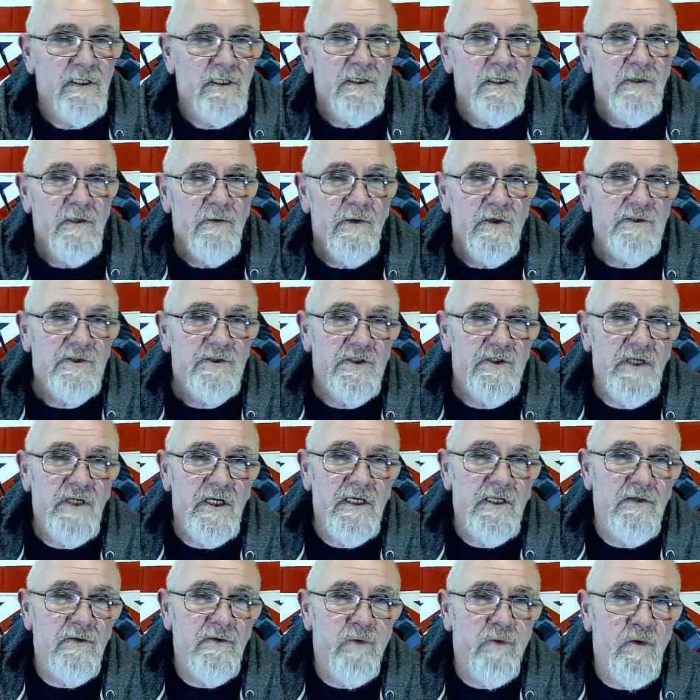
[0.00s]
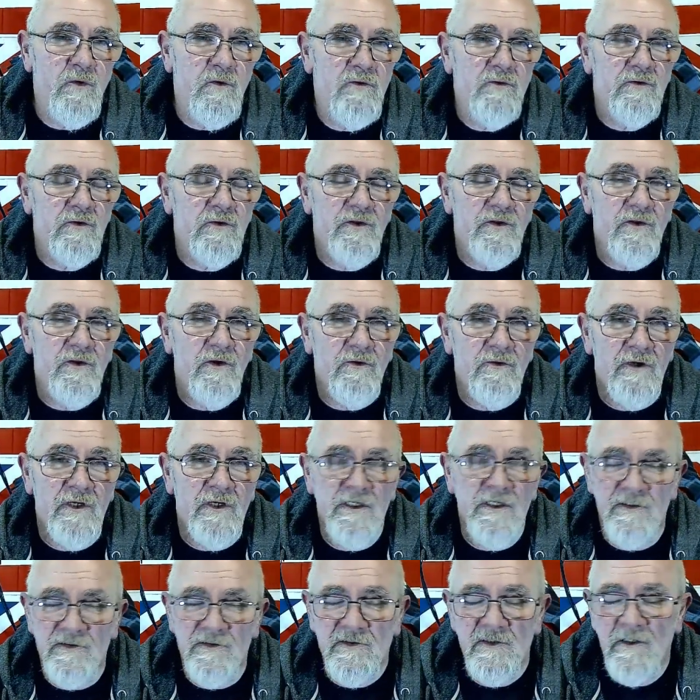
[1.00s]
But today, the water
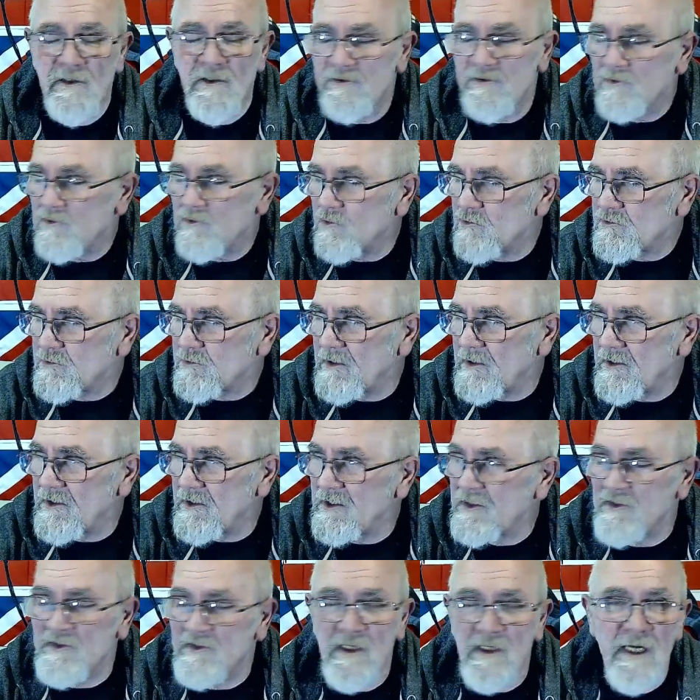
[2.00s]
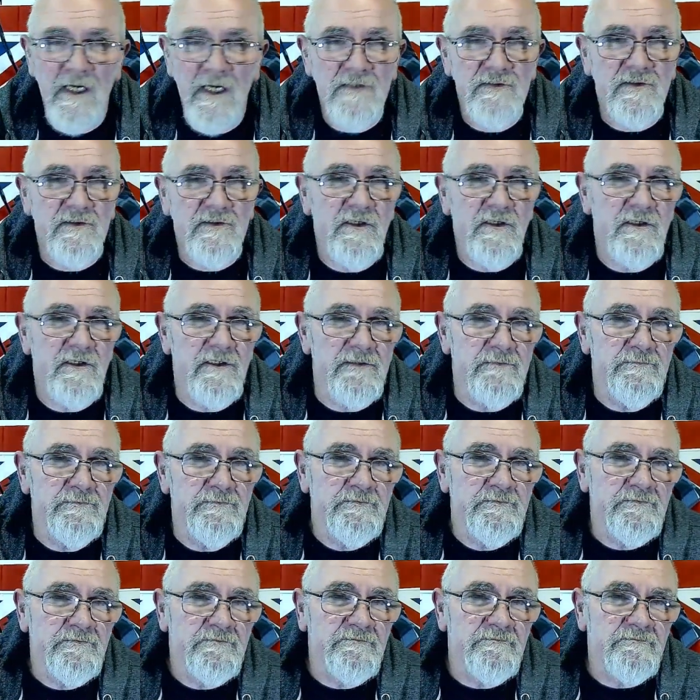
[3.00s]
authorities. Now, I talked about these last night.
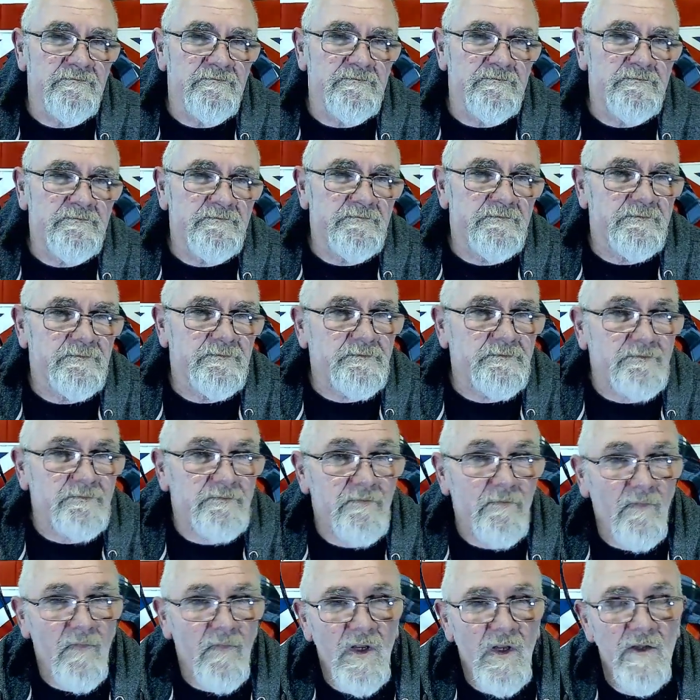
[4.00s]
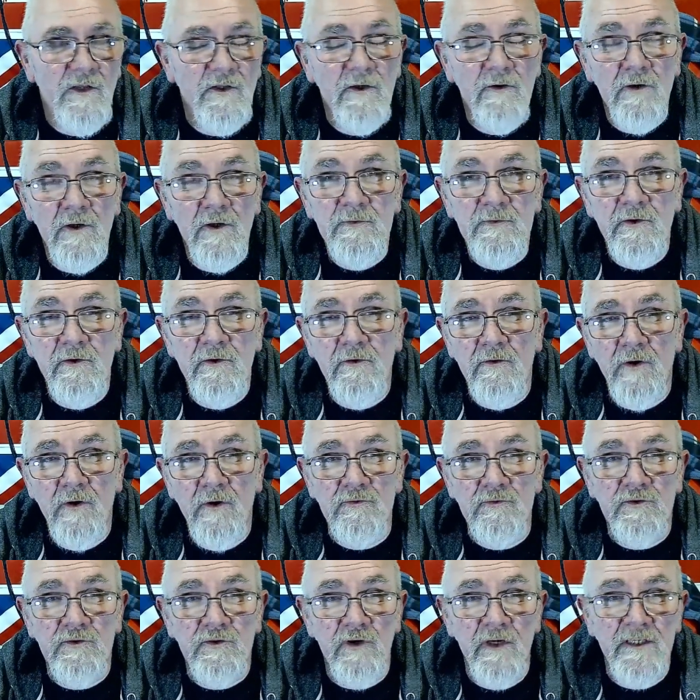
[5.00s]
They're up to their
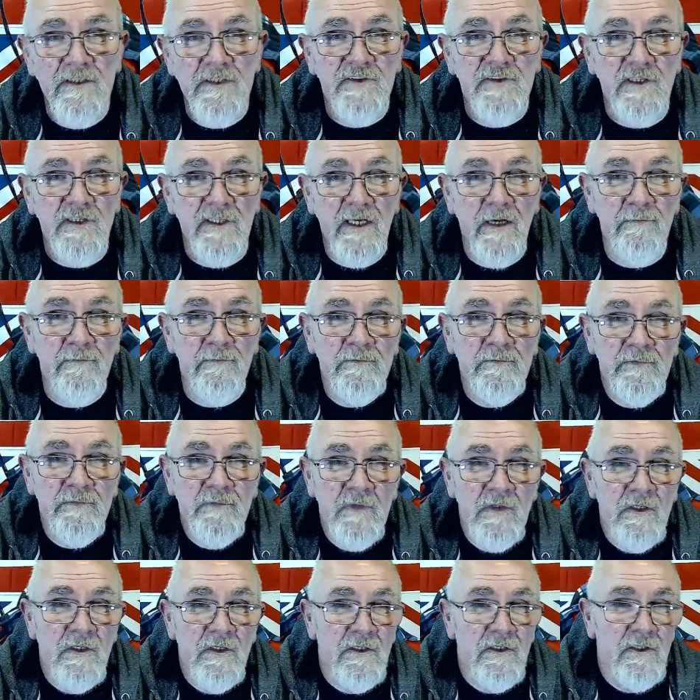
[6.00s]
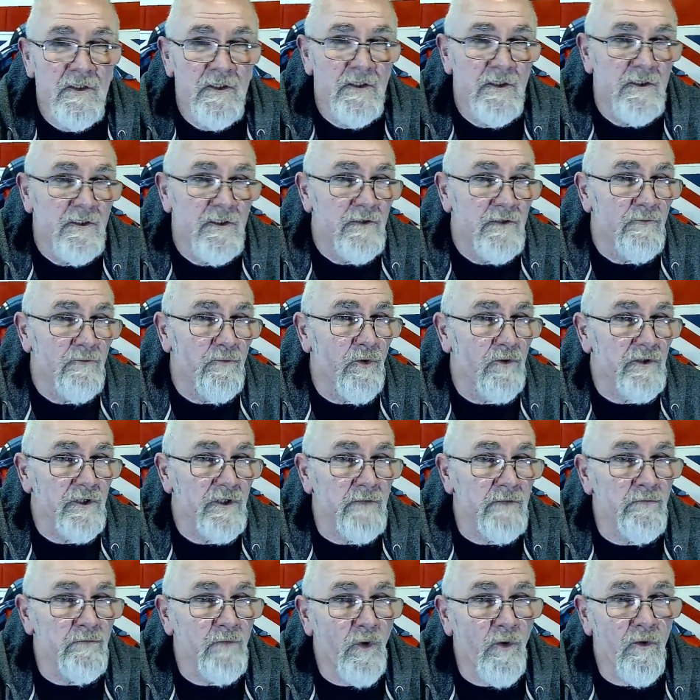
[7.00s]
old tricks again.
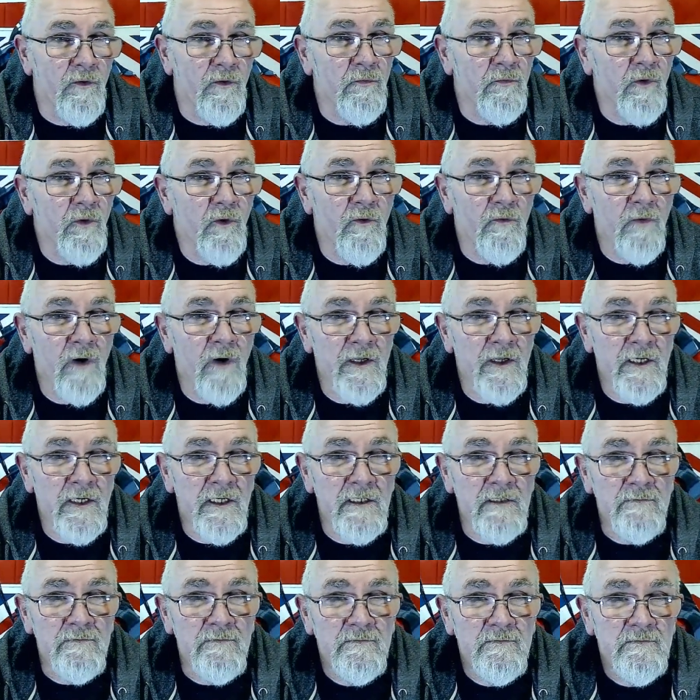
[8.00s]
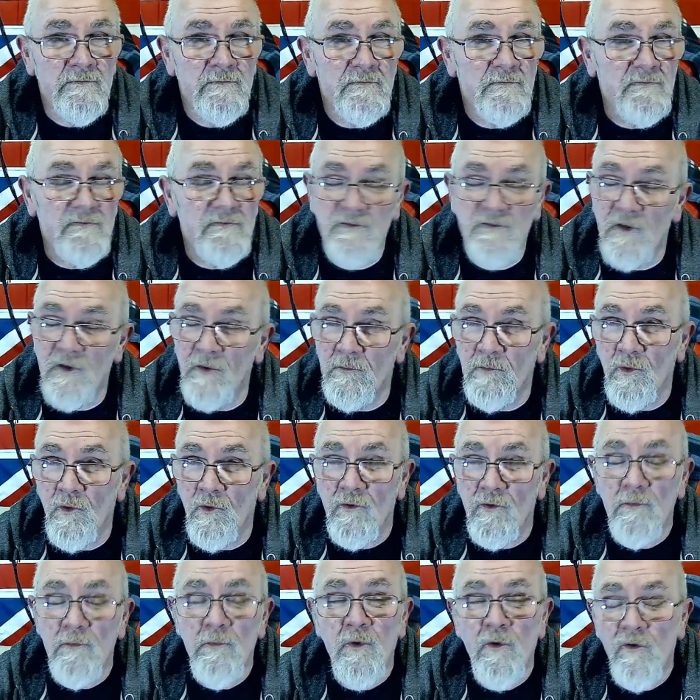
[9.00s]
Wanting more and more money for
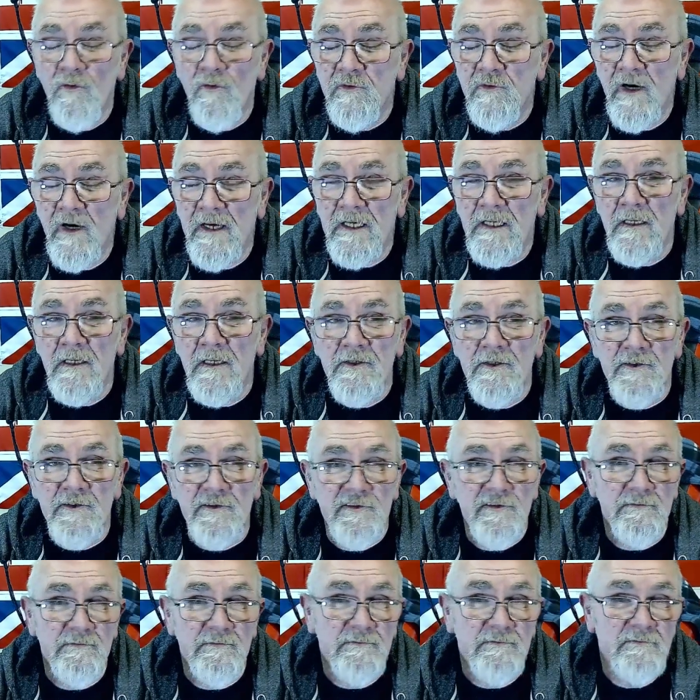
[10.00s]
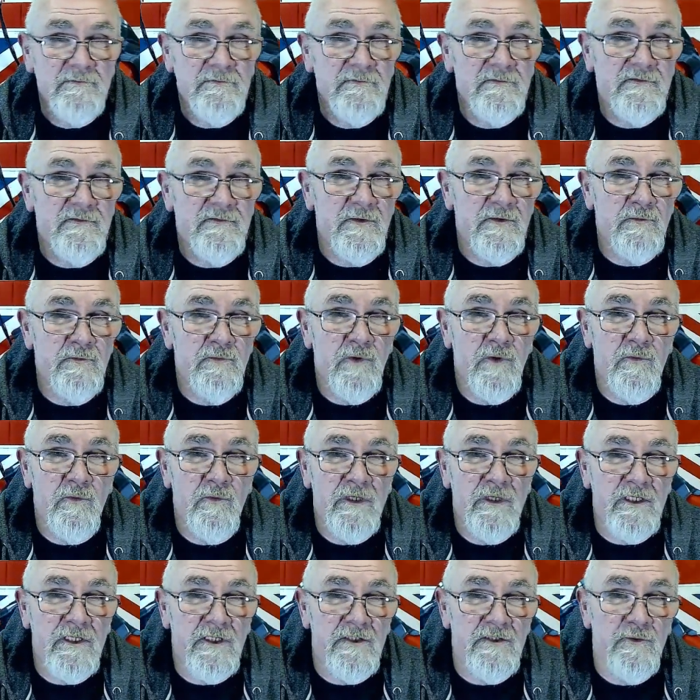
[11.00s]
more and more failures, from what
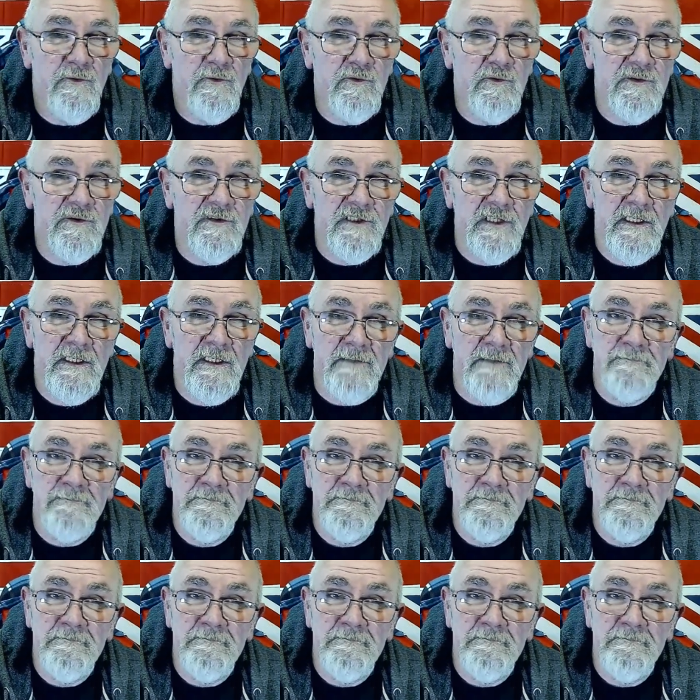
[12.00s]
we can all see.